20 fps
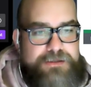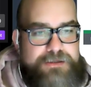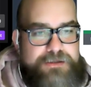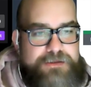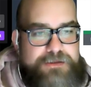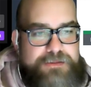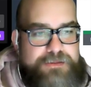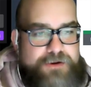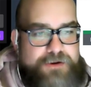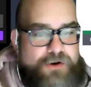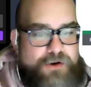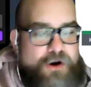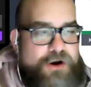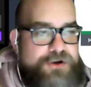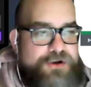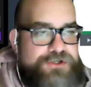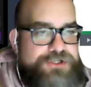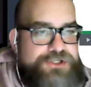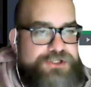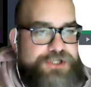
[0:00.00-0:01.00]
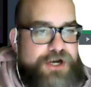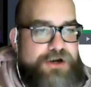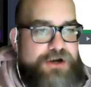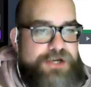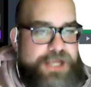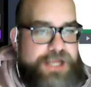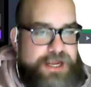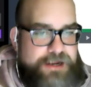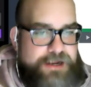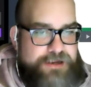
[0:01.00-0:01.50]
there are junk
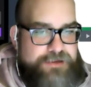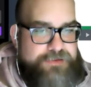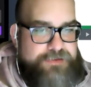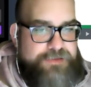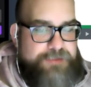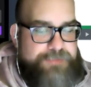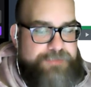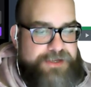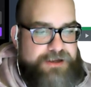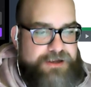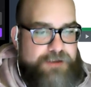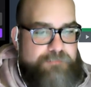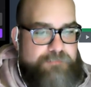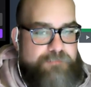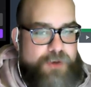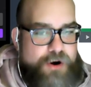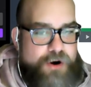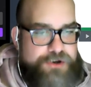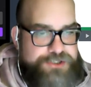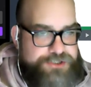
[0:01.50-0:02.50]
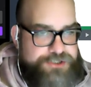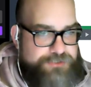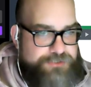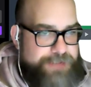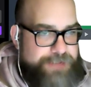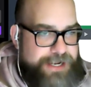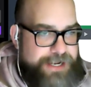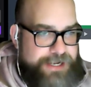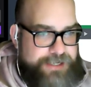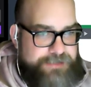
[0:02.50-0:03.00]
hands that become marginal
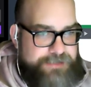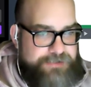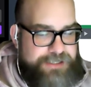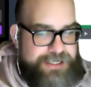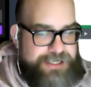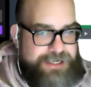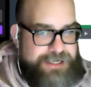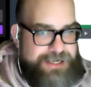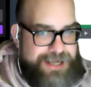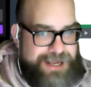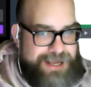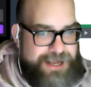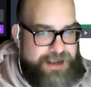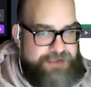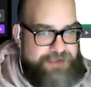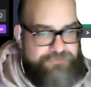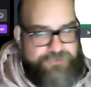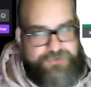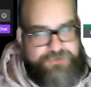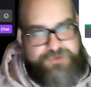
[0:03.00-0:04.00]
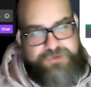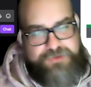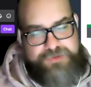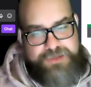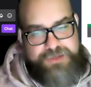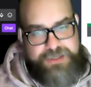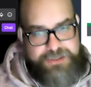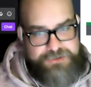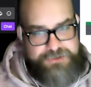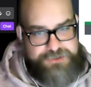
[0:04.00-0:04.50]
made king high versus
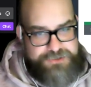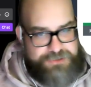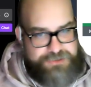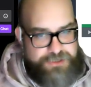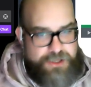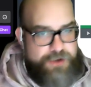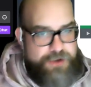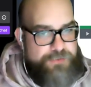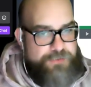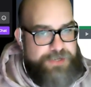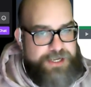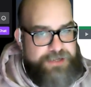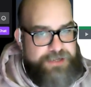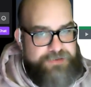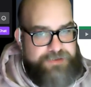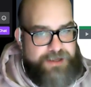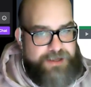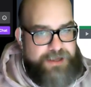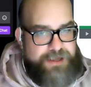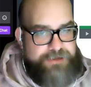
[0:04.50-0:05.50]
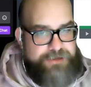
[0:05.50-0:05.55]
the just lone ace high.